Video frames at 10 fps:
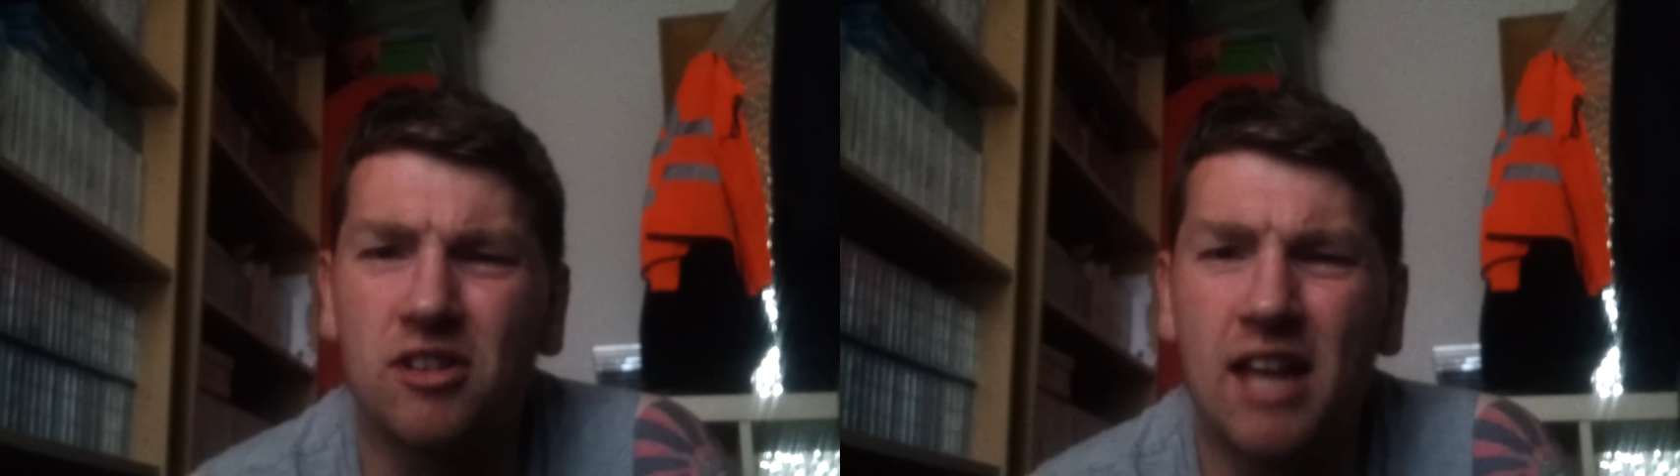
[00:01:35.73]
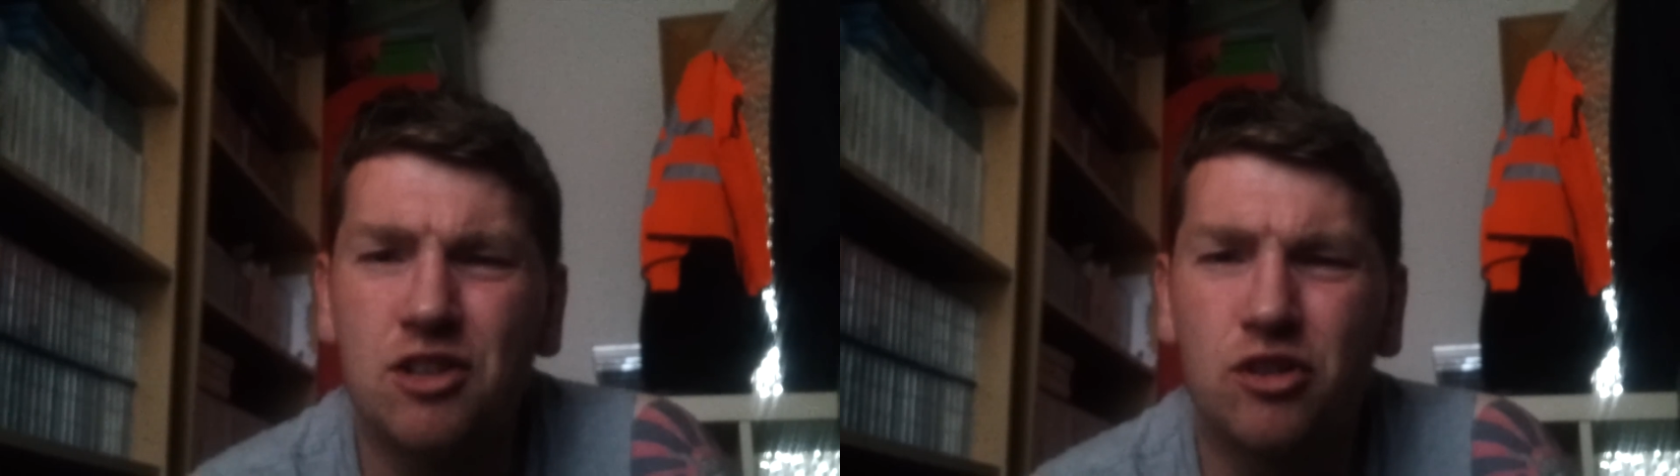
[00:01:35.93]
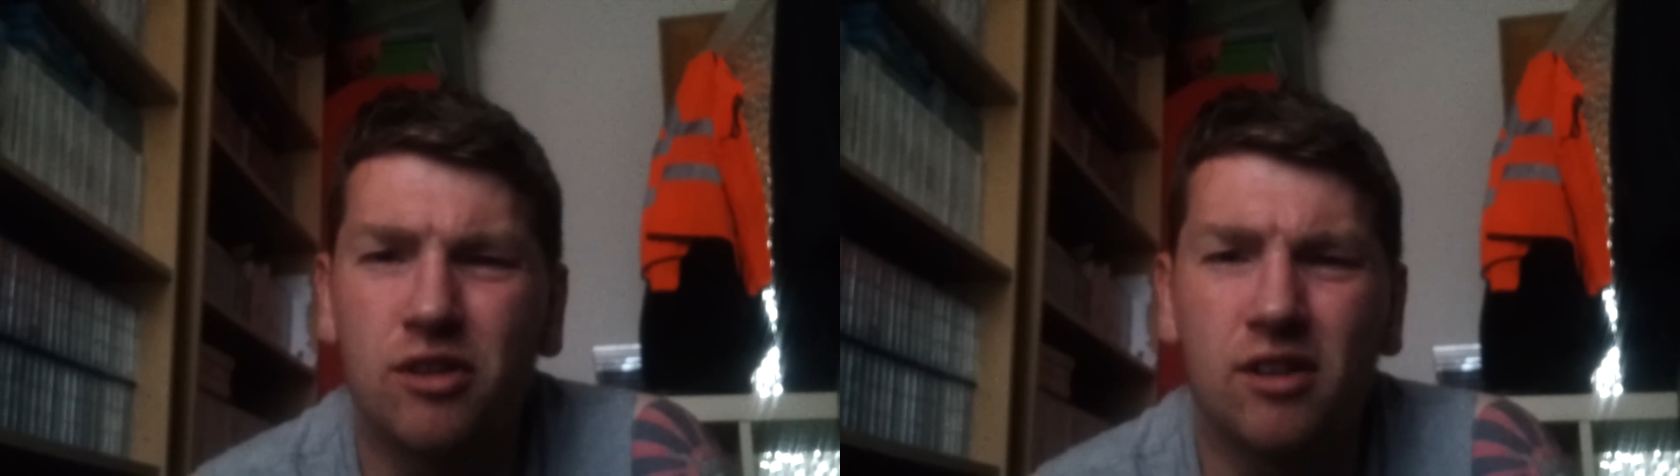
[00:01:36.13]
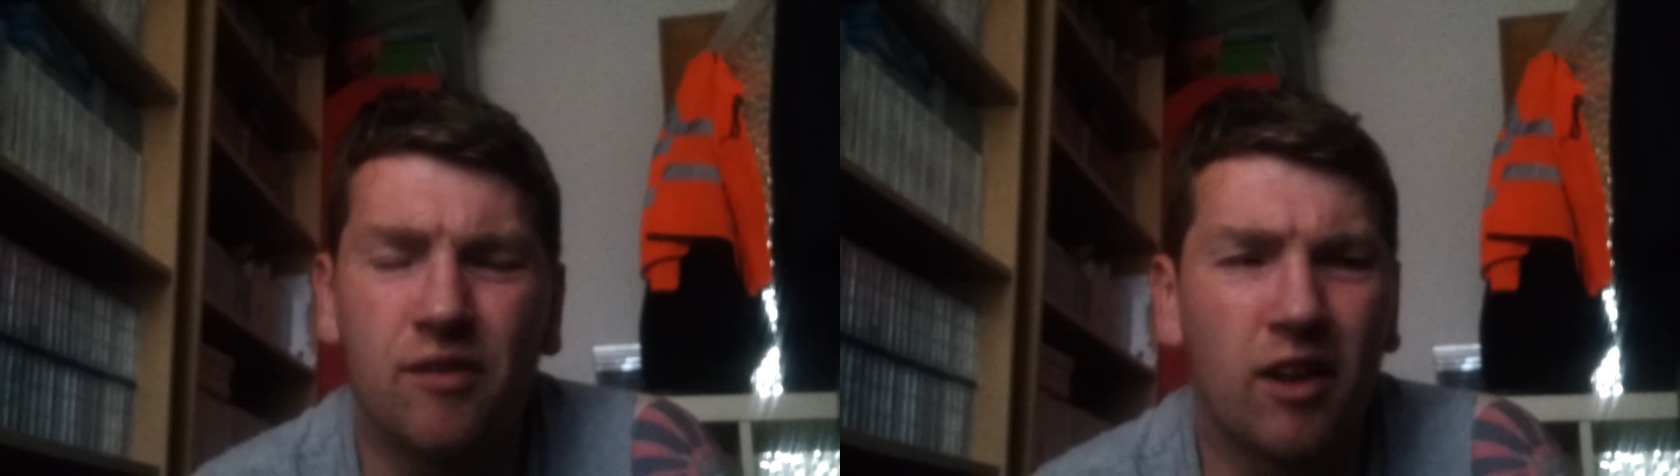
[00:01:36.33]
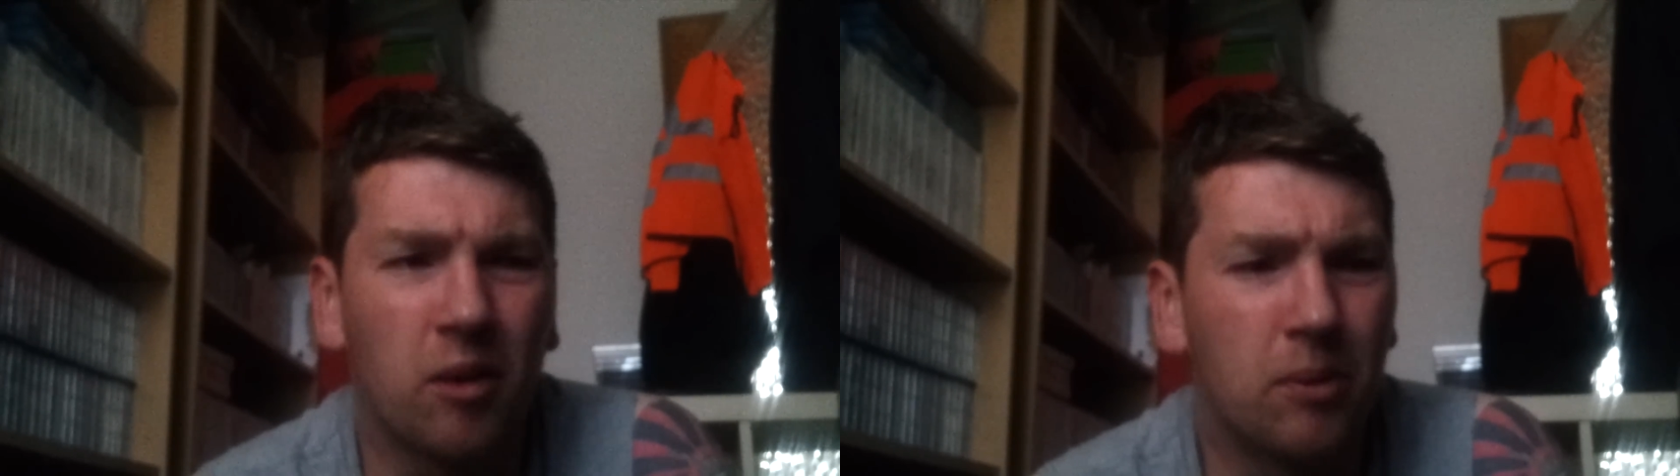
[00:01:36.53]
attention to
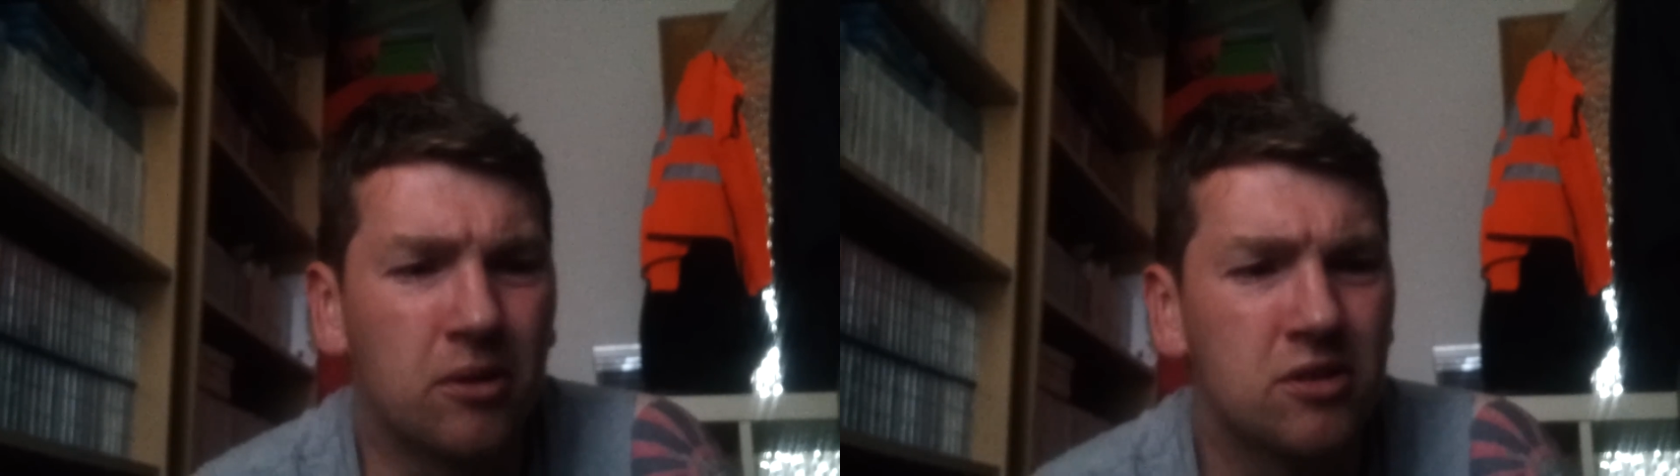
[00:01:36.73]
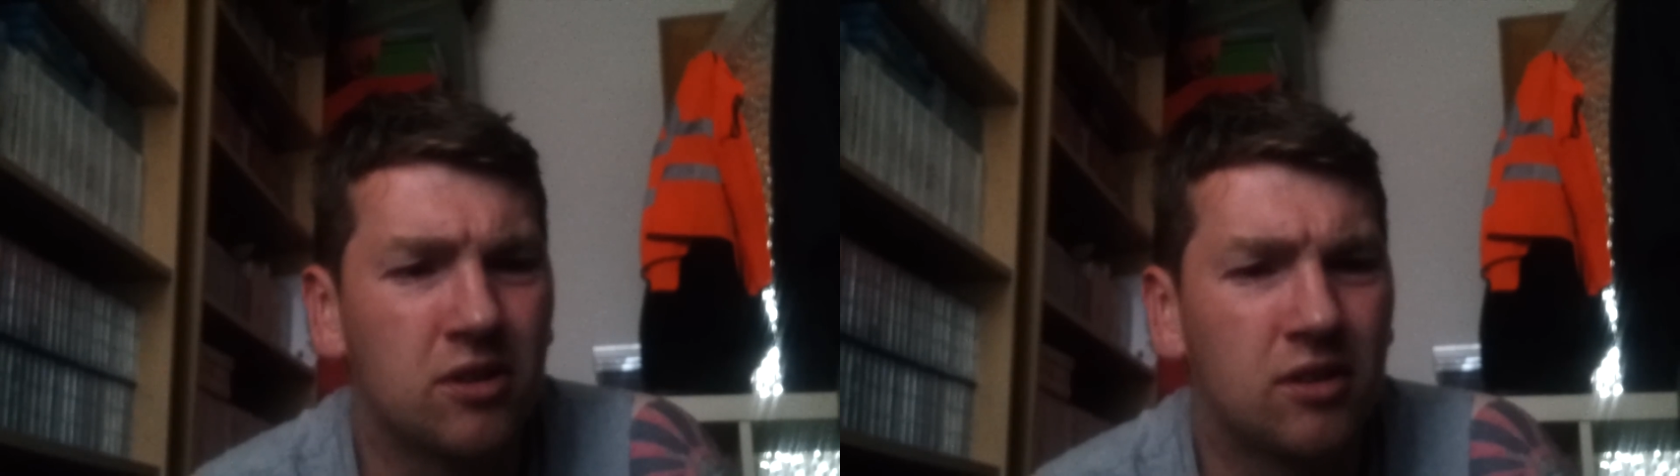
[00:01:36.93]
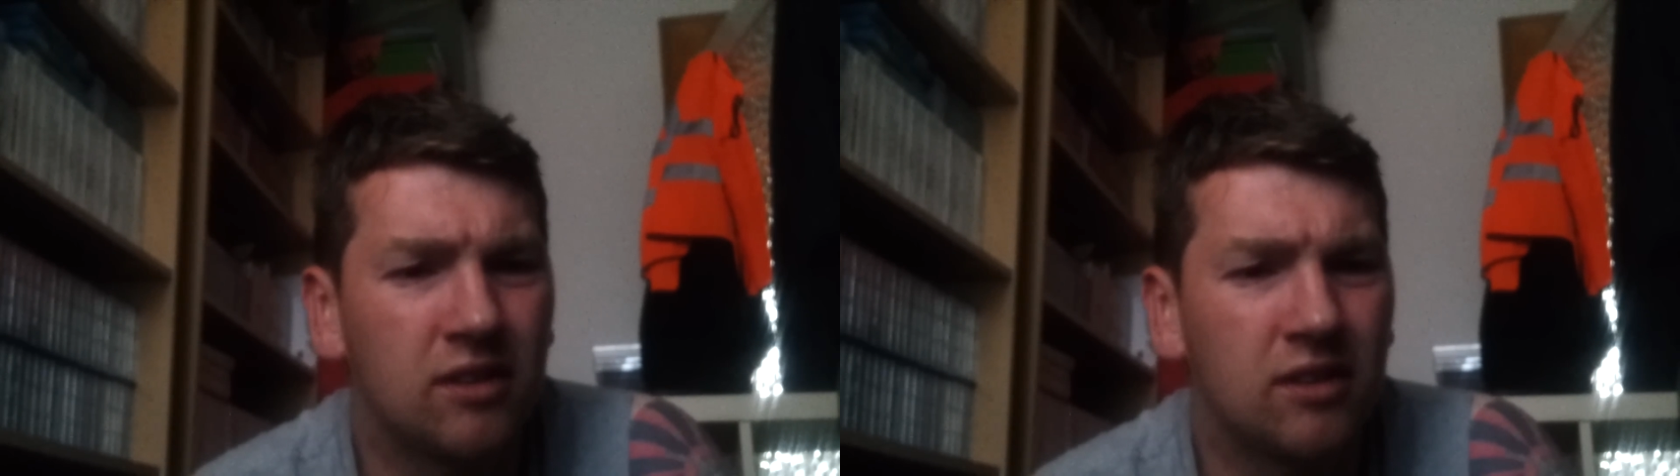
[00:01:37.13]
developers.